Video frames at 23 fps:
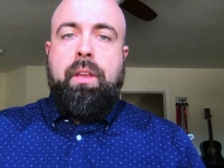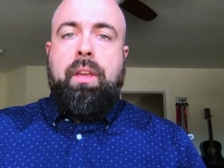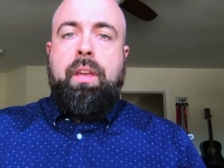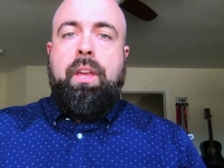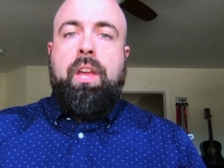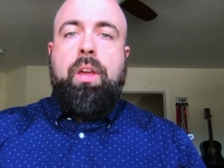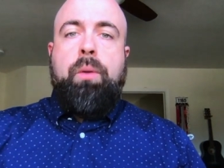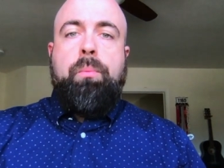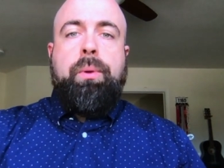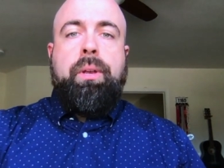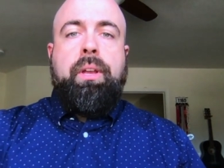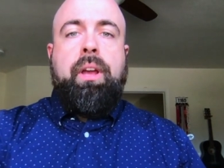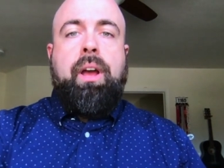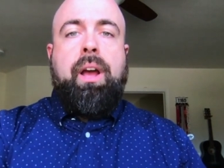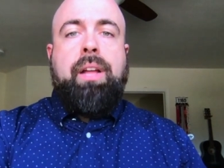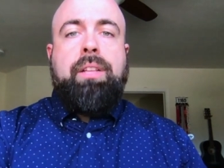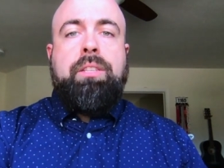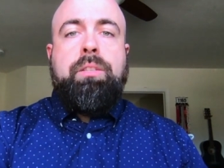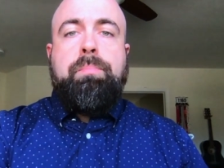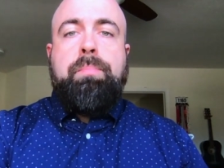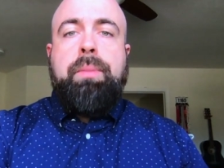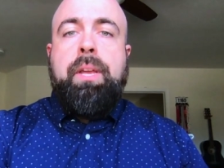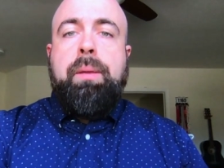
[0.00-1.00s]
And when
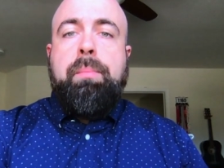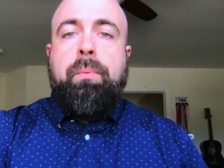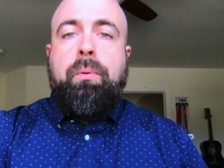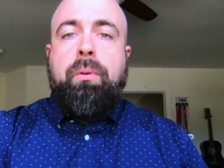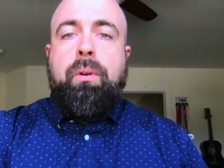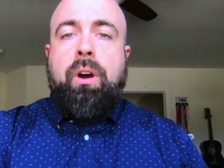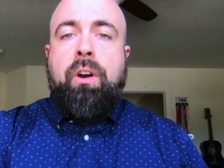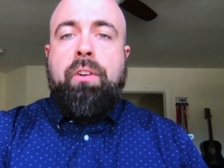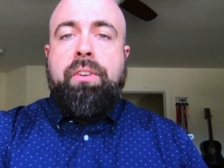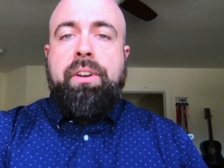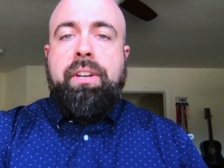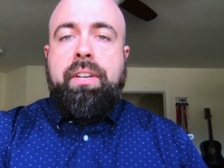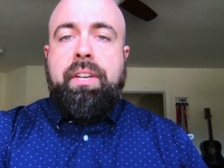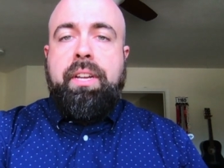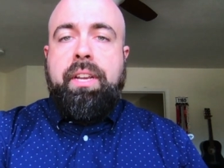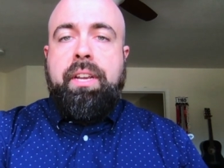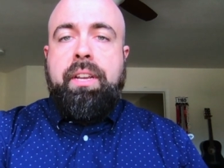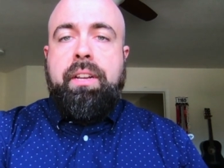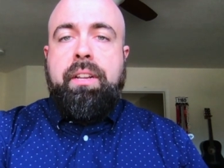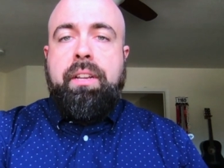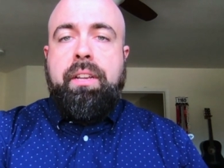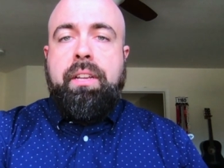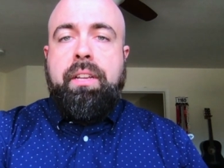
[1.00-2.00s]
God's people are in
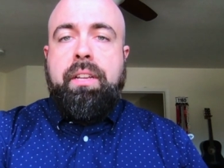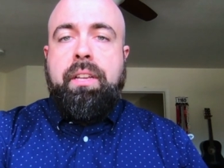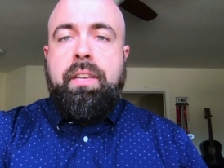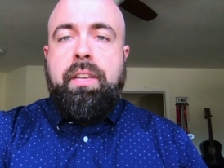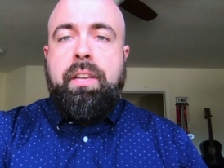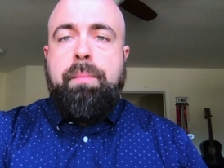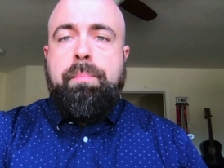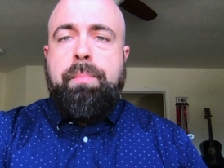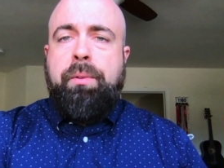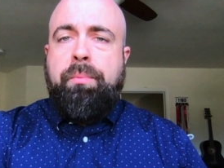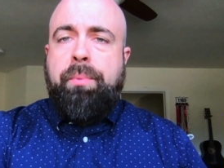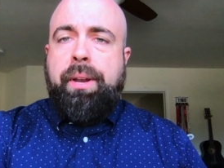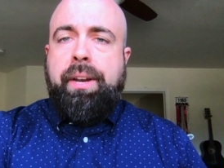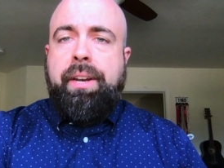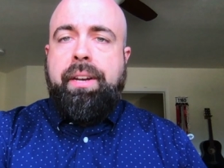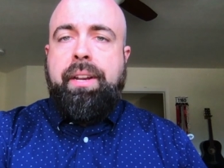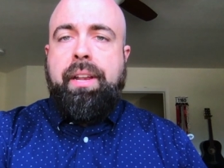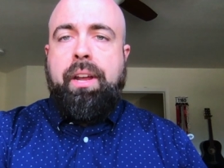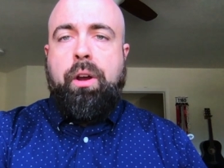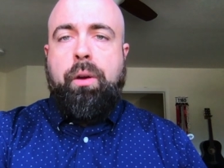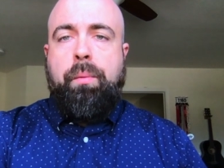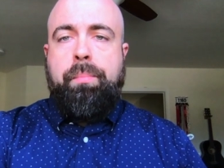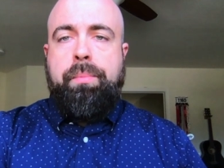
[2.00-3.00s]
need, be ready to
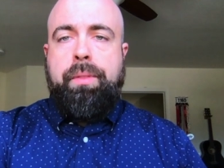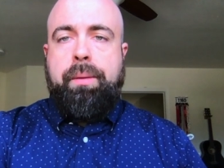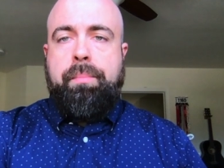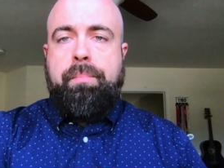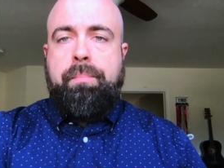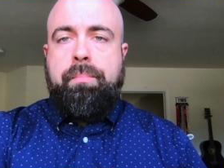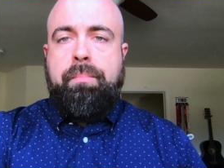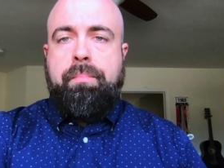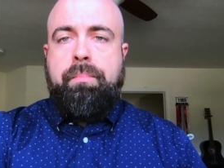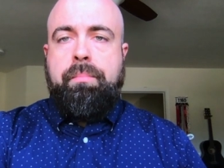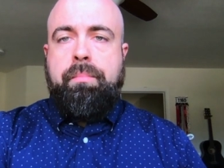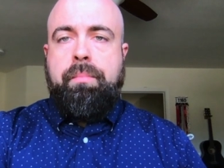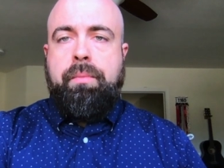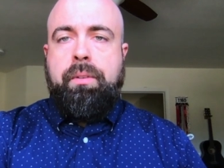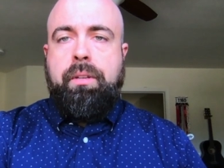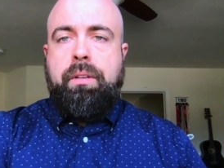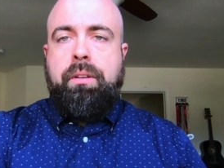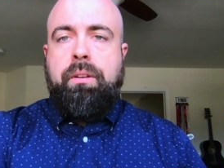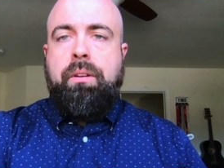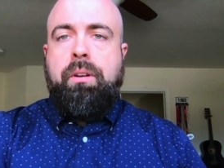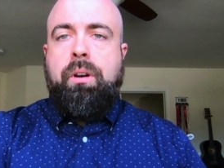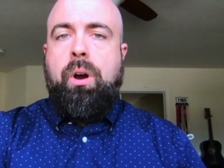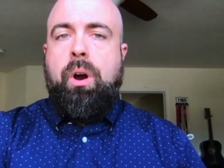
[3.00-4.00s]
help them.
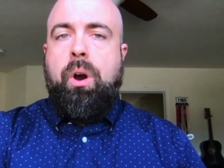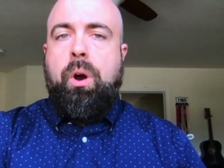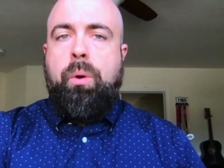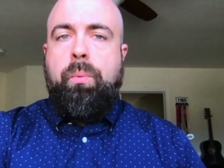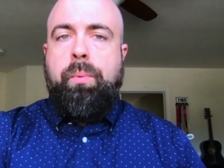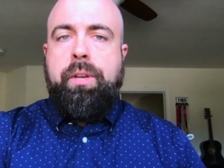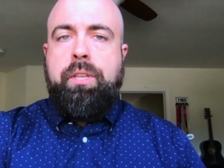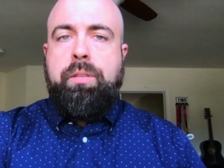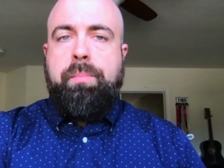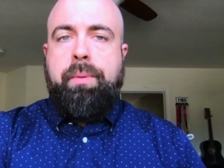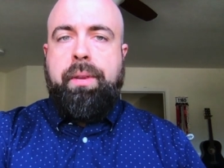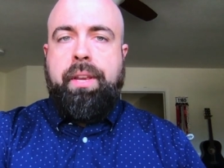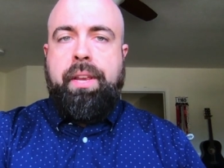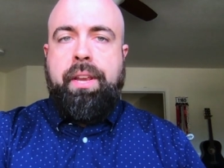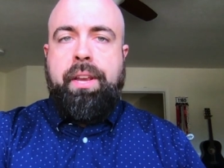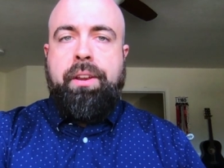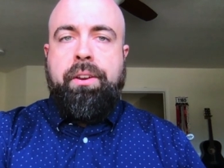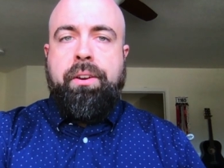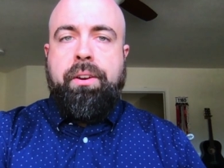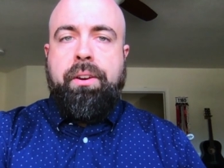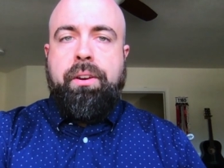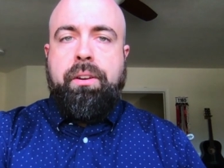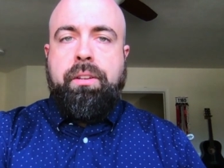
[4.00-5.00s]
Always be
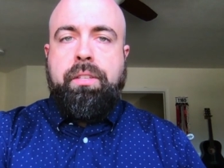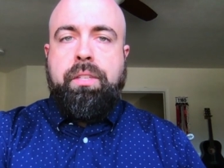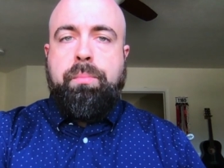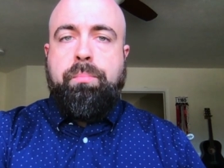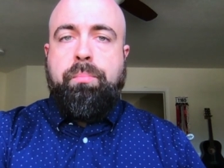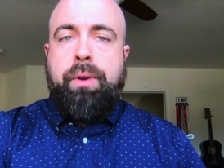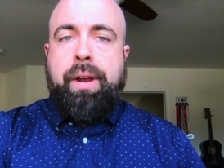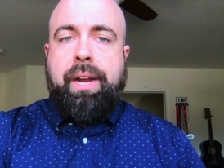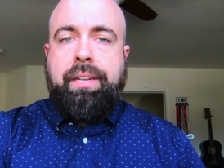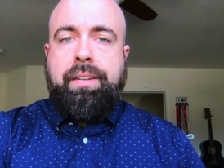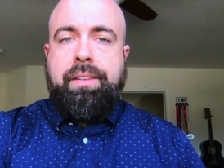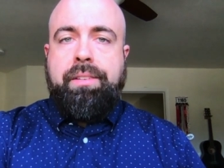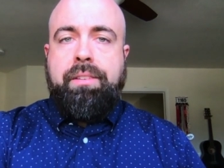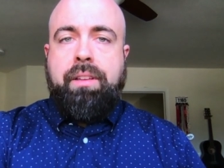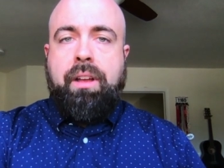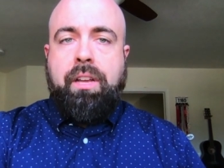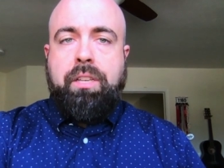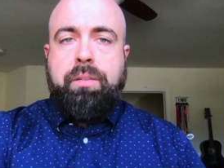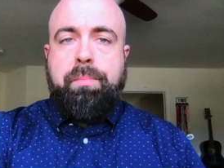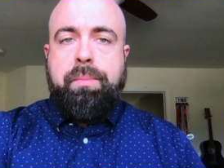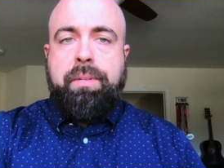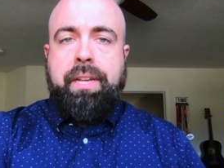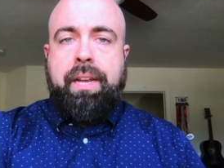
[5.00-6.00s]
eager to practice
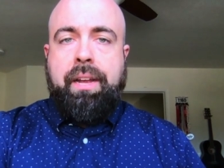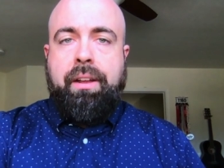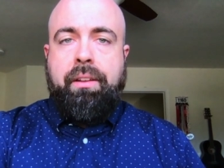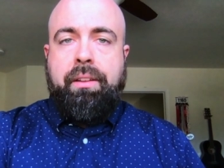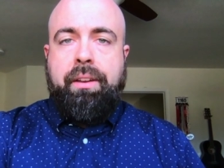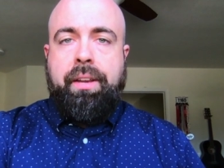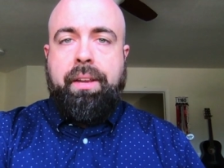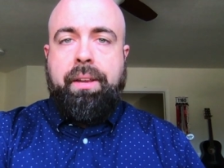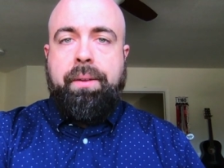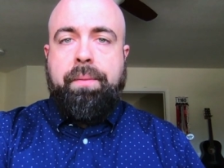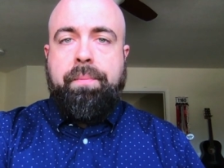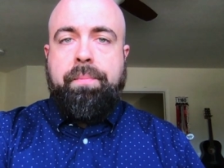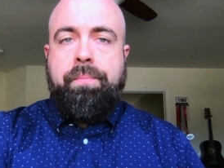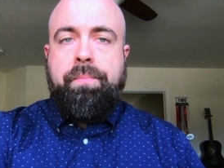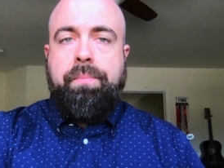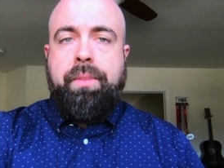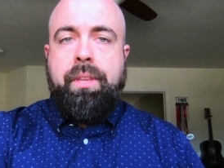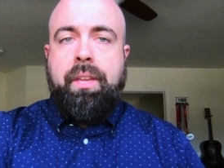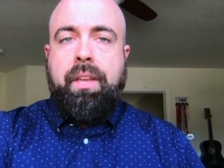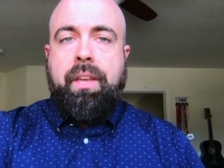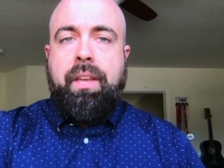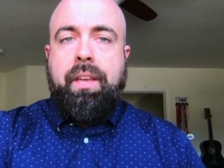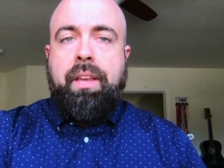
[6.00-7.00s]
hospitality.
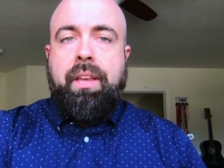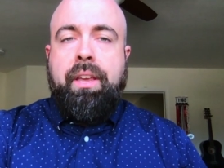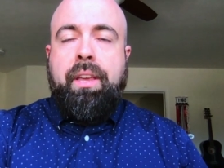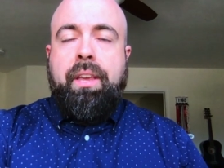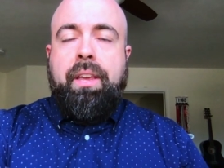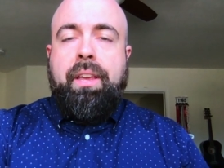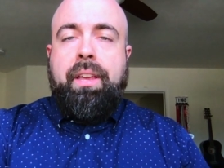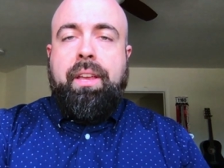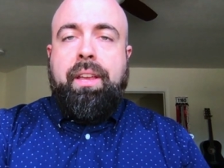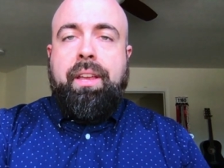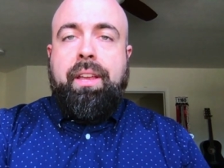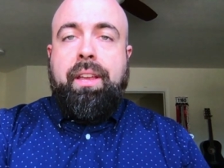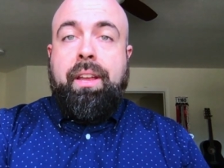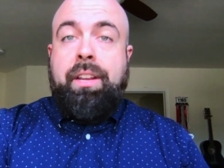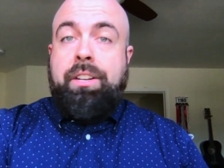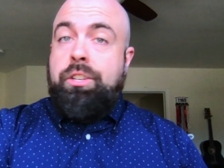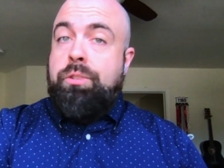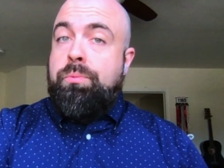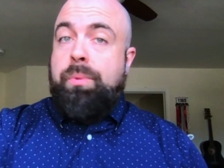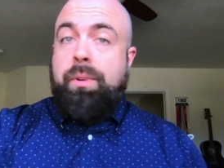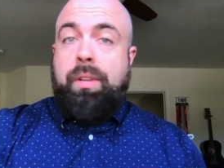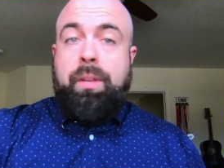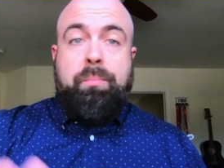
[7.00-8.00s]
And
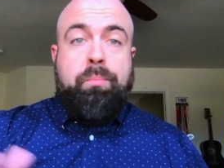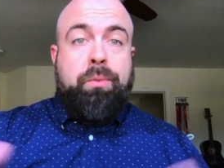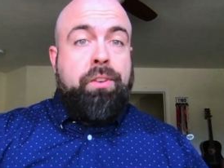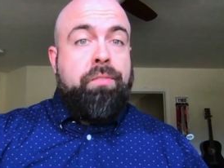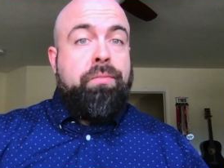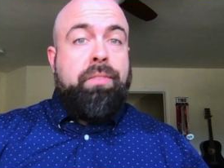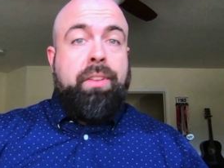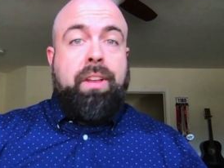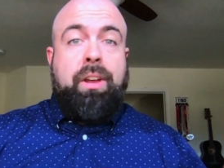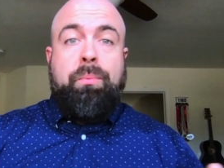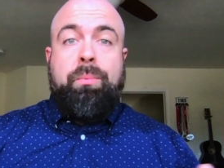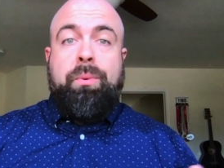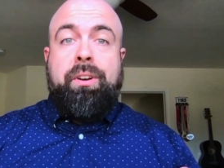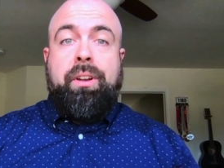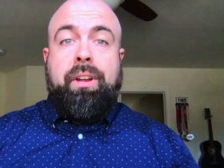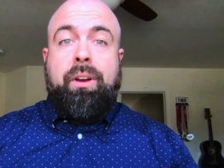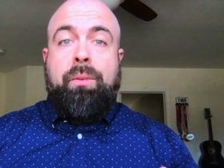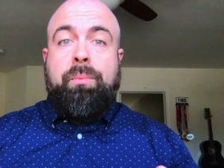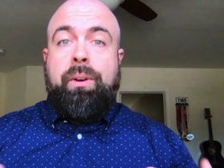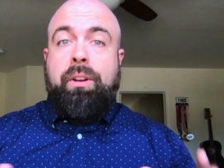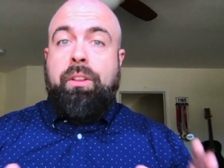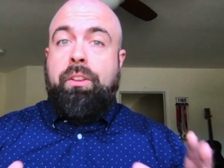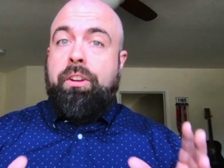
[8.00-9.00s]
just really briefly, I want to I
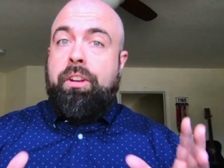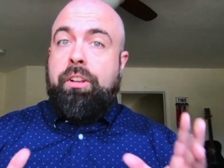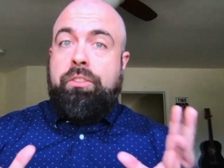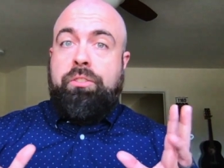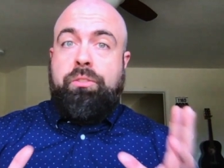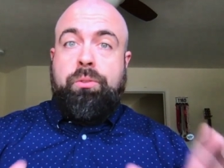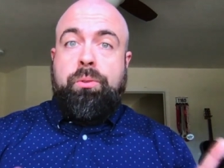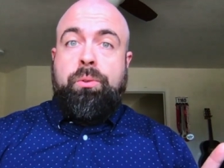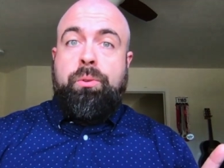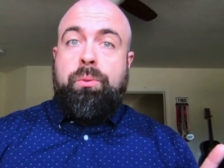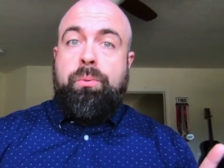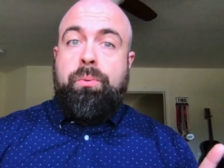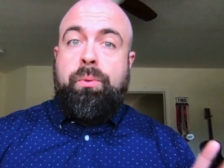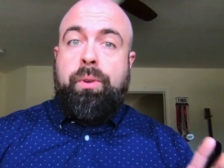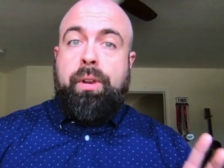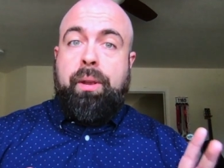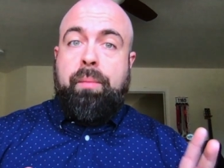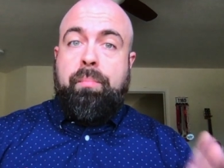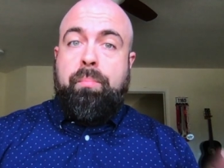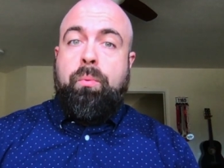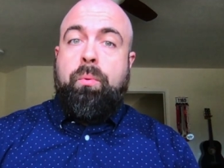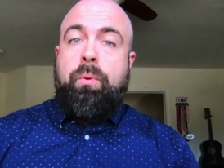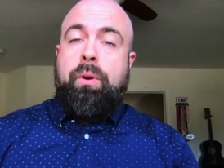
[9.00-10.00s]
want to look at two
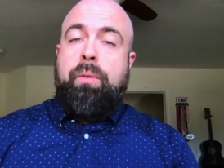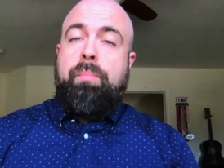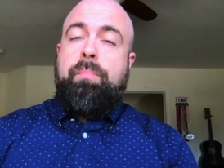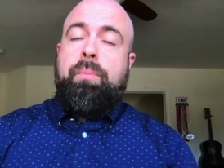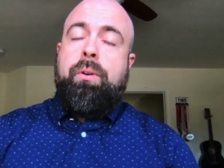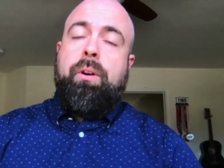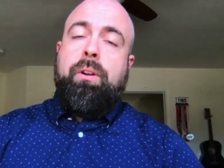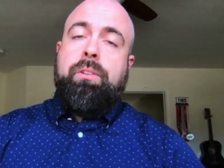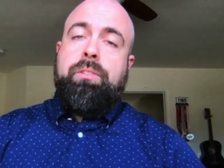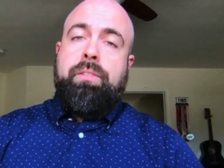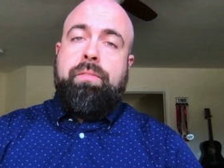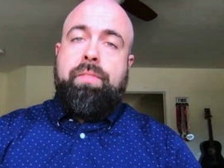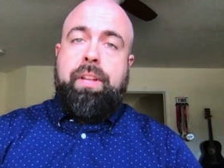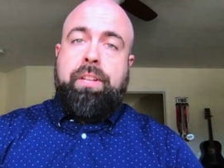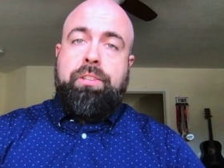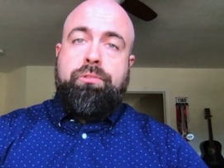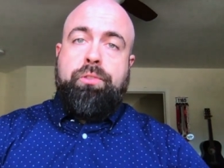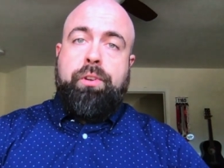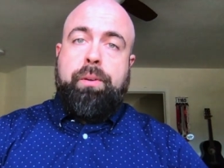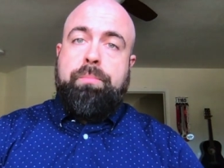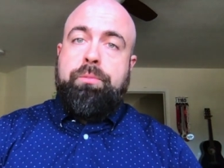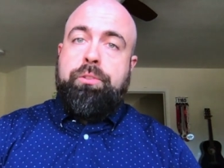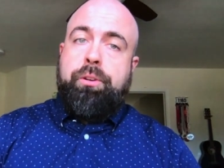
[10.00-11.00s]
important parts of that
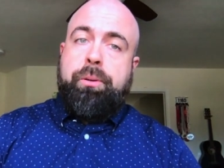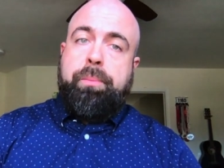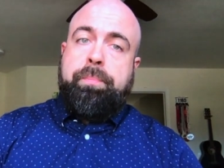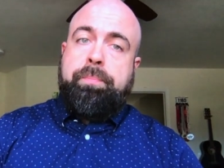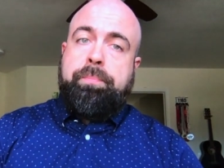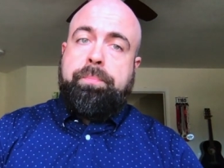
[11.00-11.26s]
scripture.